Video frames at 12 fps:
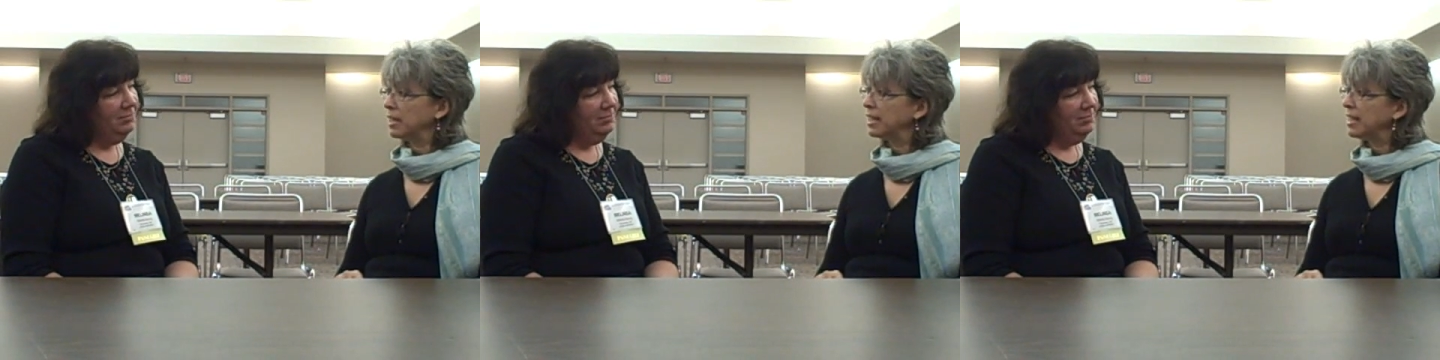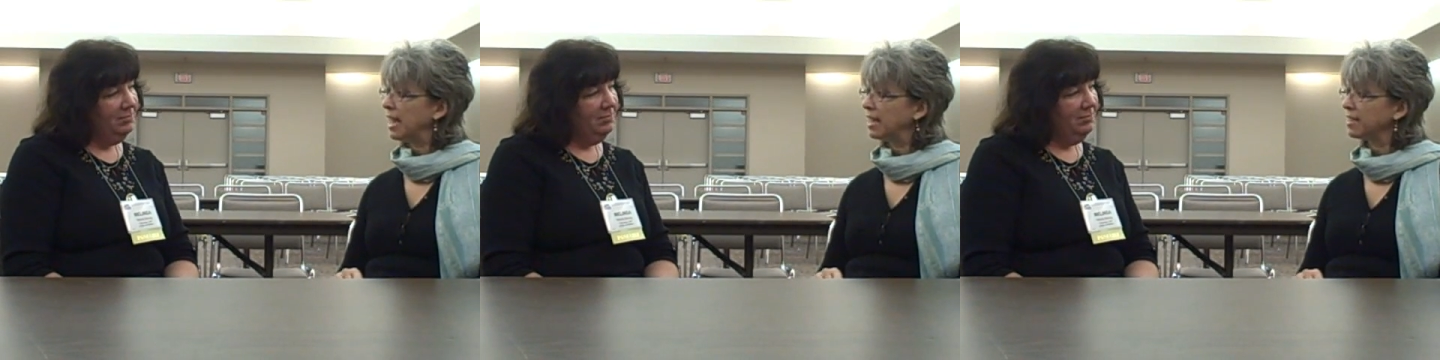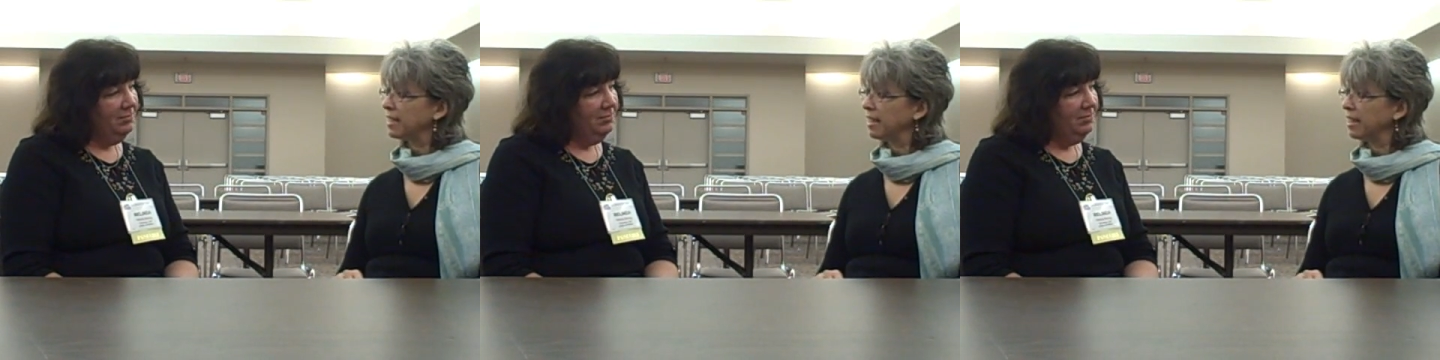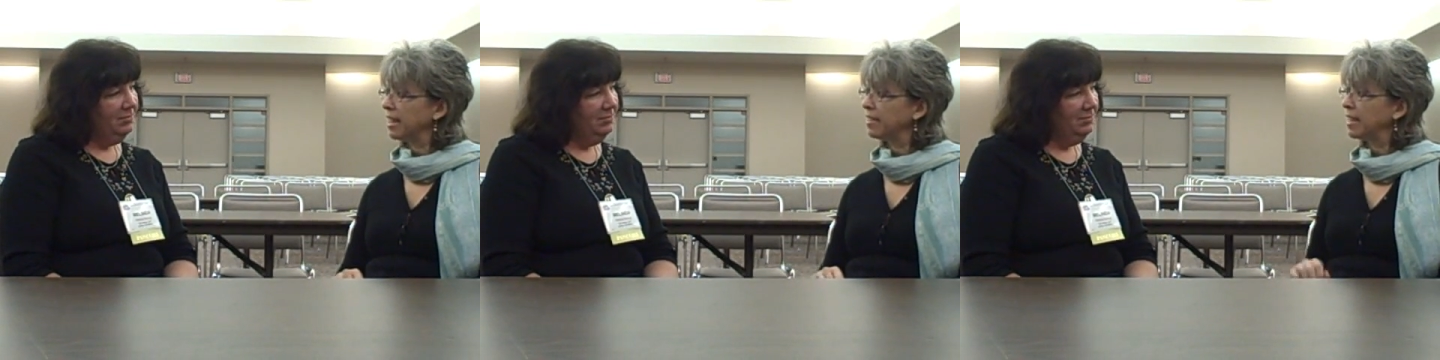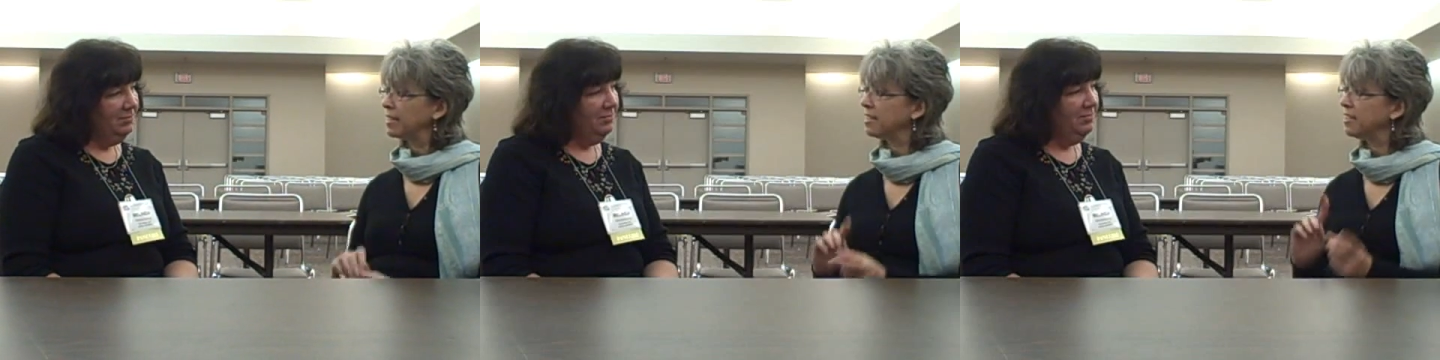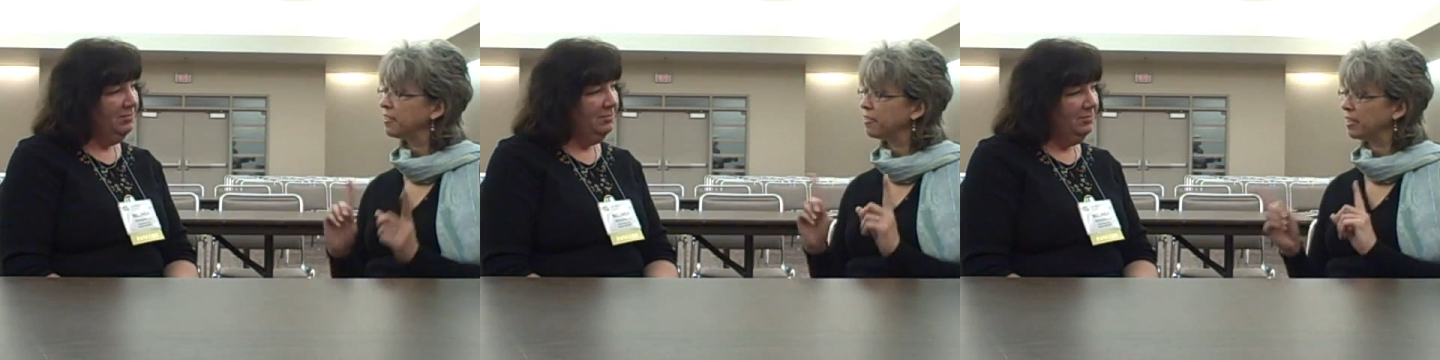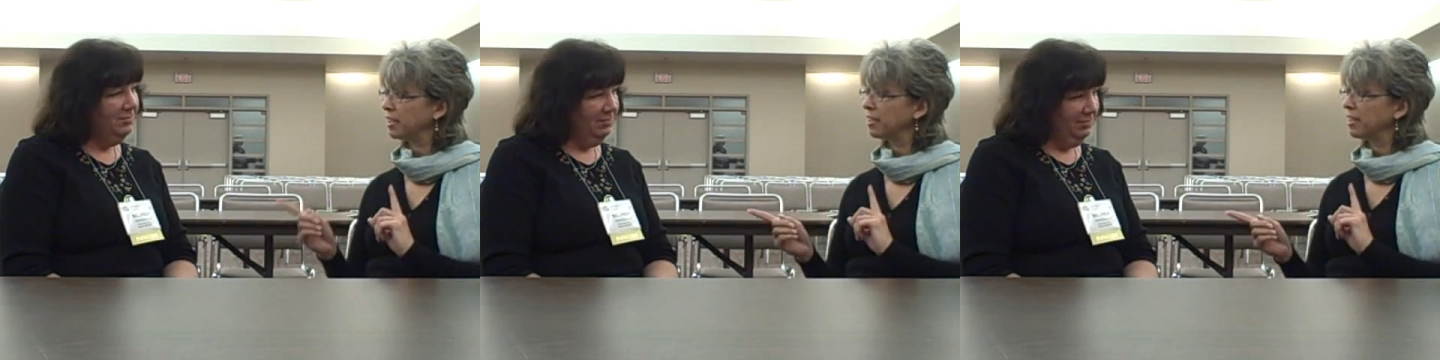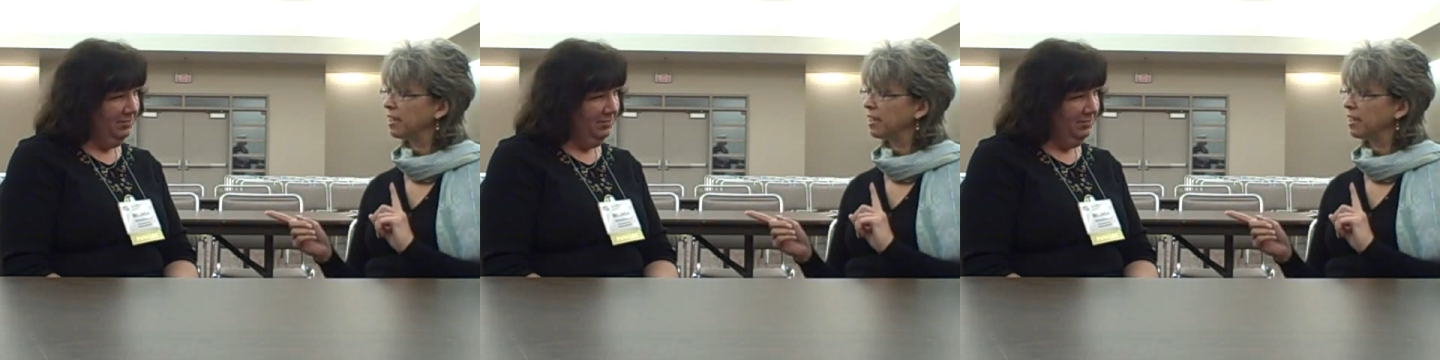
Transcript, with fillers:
Speaker 1: multitasking, and that's different.